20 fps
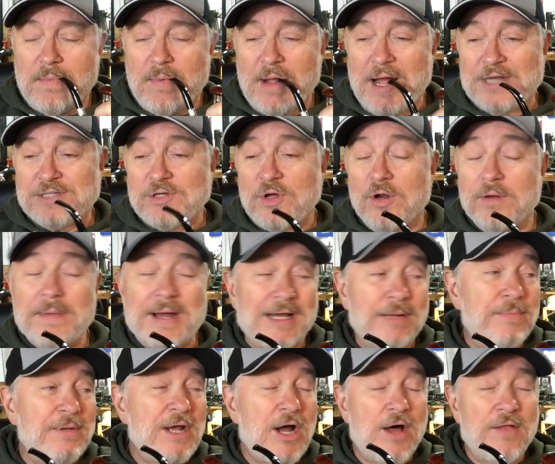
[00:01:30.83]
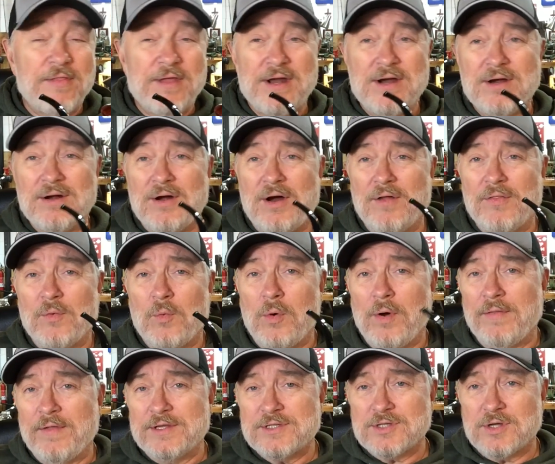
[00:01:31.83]
I told them I could be on there on the
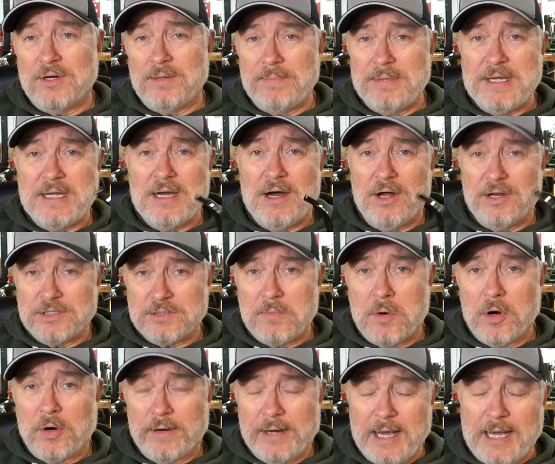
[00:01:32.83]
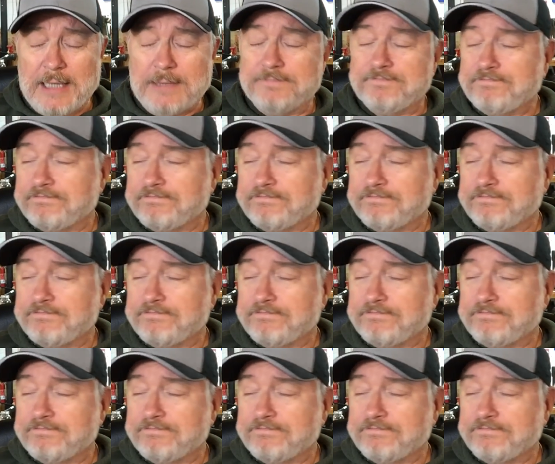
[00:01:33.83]
one that's going to be on tomorrow night.